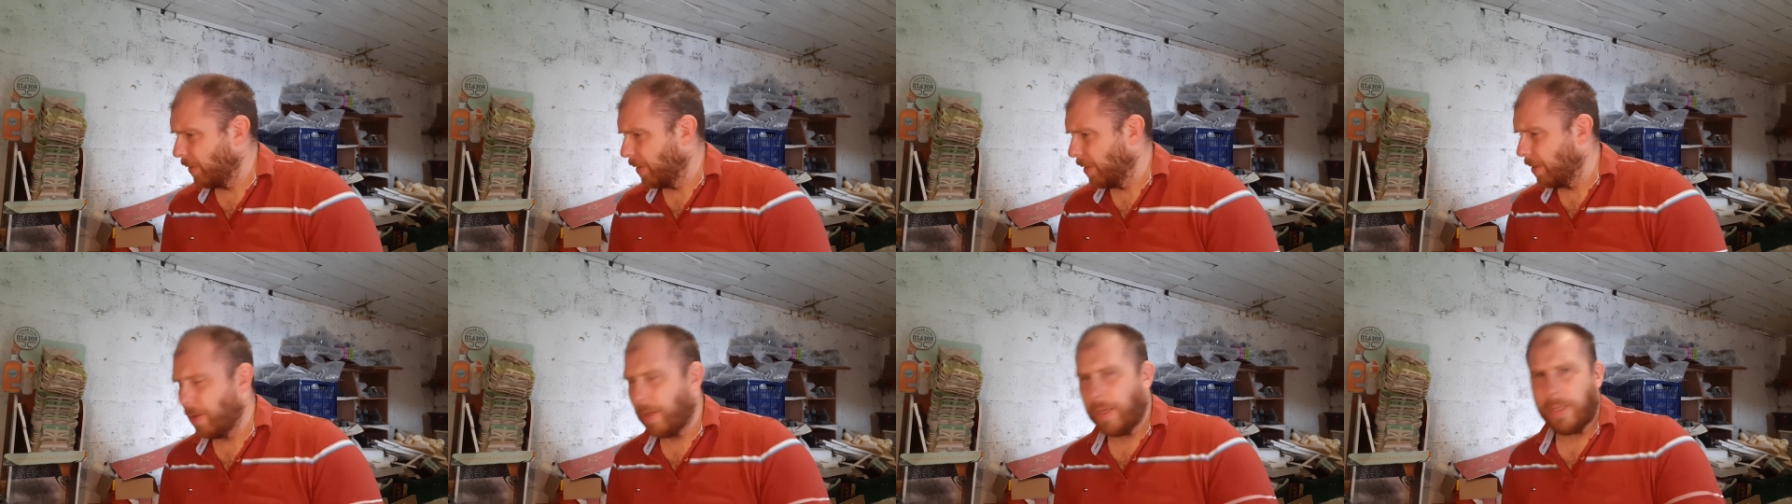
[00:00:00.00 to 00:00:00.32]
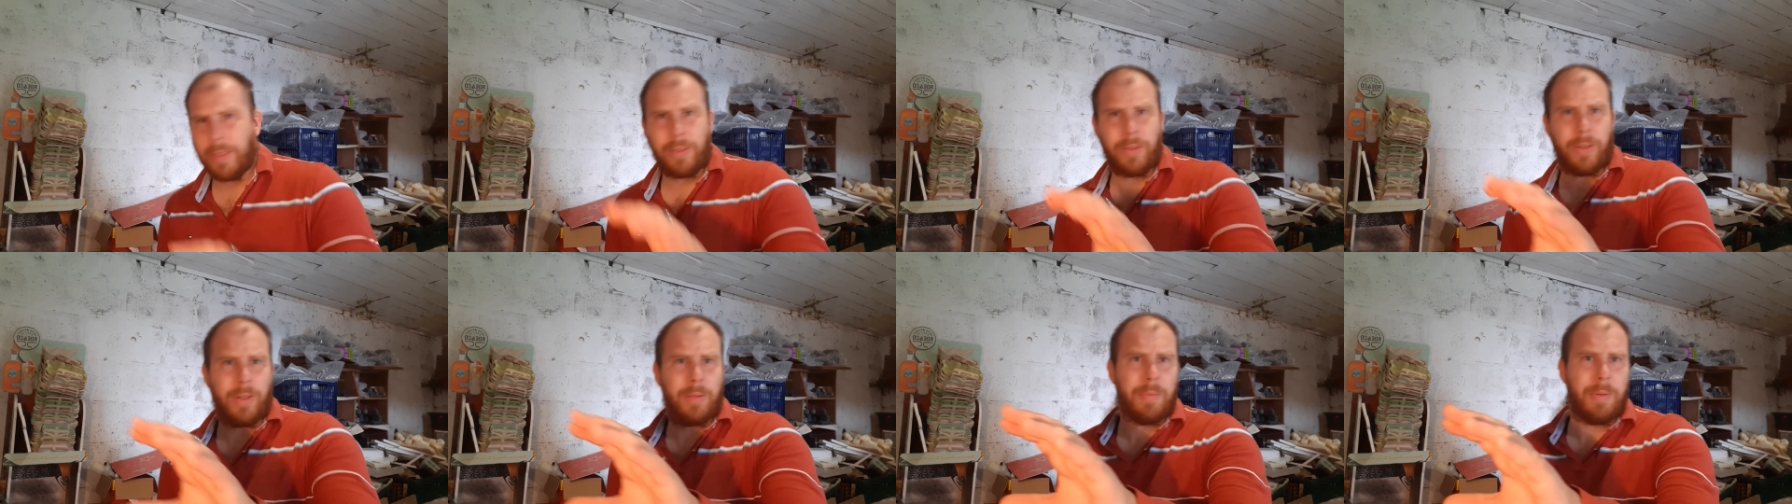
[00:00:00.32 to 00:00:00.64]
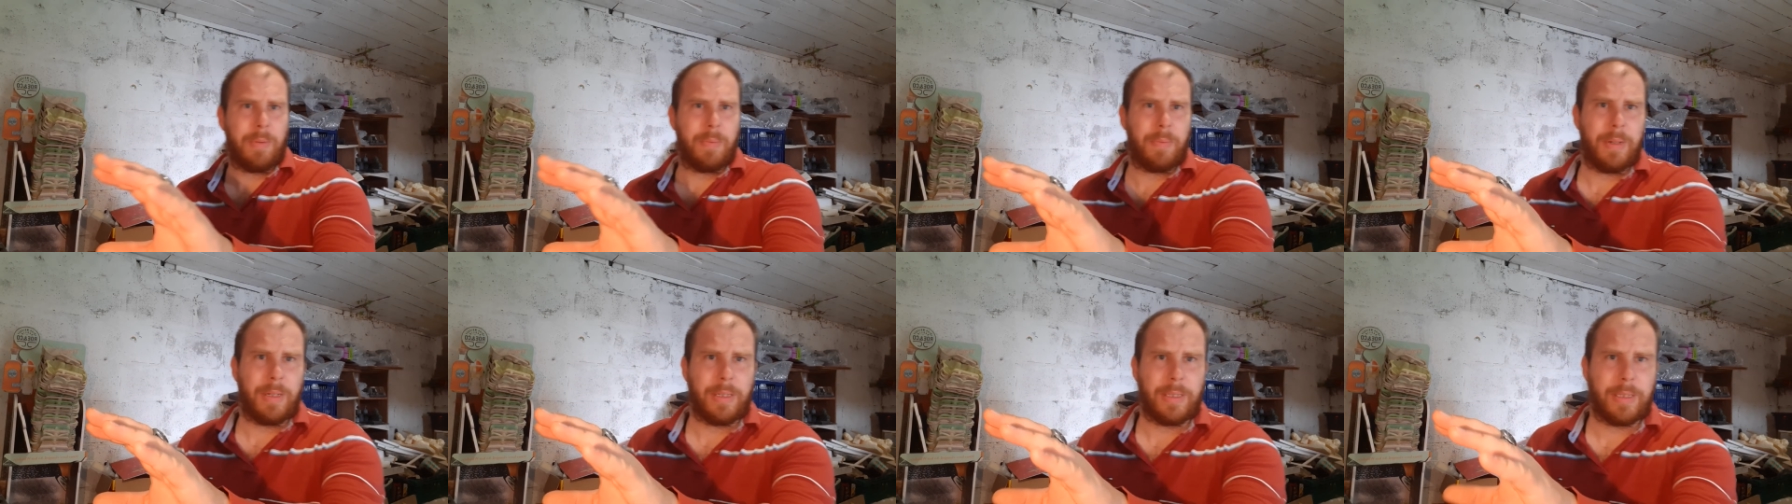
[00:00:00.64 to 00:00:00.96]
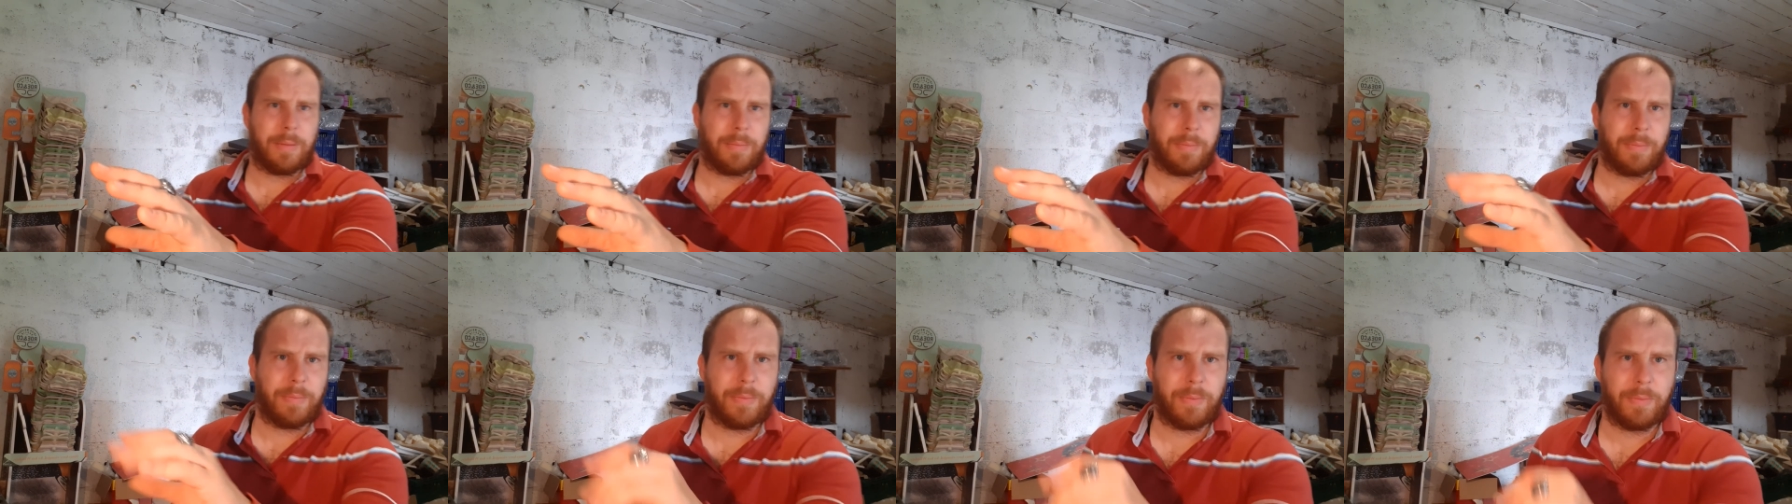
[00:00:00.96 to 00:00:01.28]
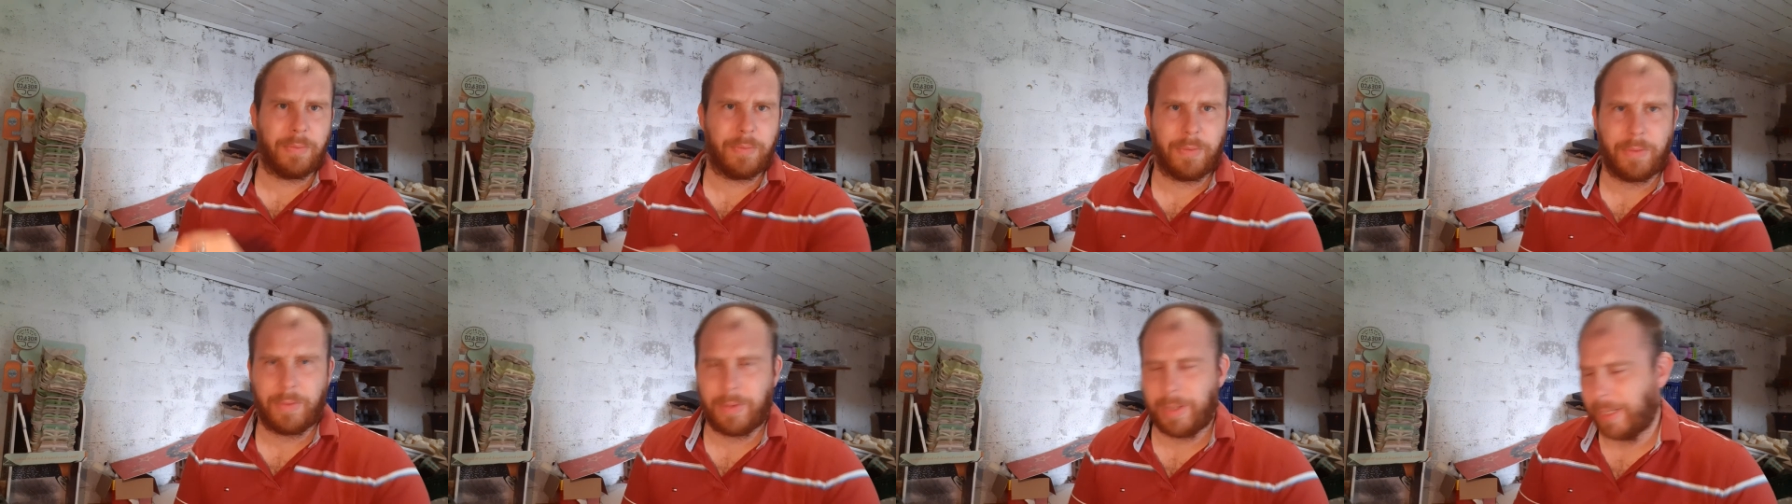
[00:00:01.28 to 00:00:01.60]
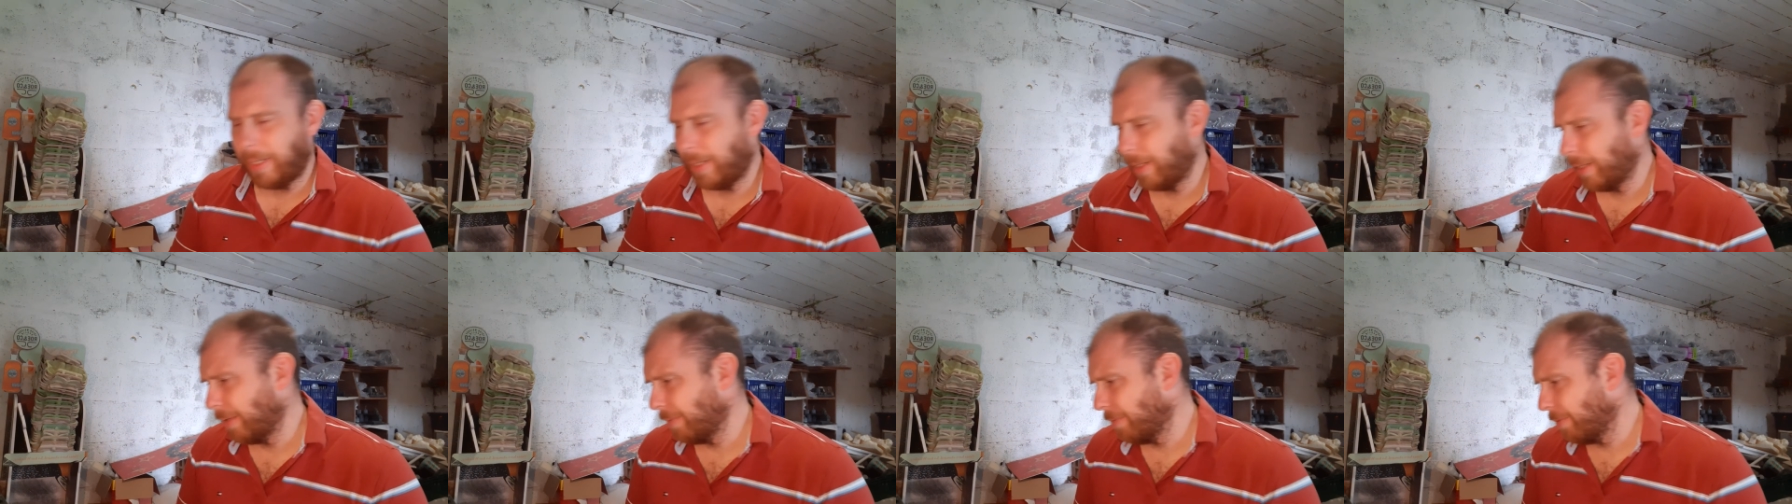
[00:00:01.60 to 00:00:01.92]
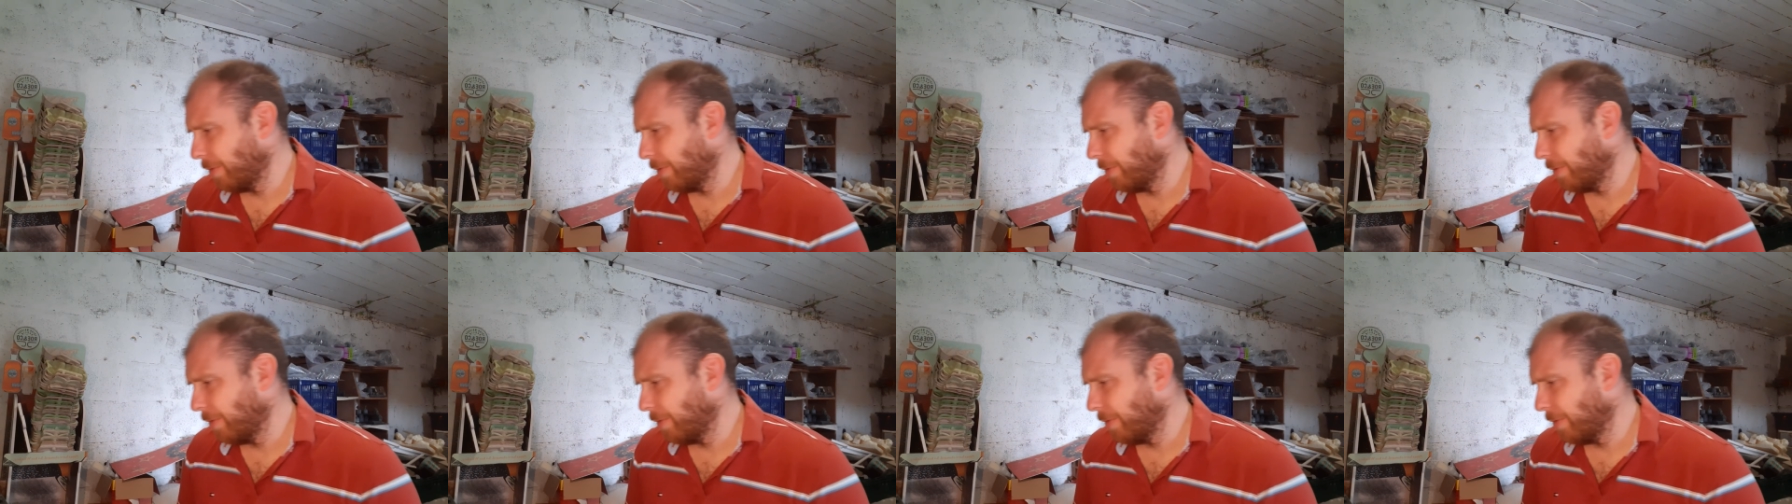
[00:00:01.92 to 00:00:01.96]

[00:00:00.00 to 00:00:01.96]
the lighting's gone a bit weird, so I'm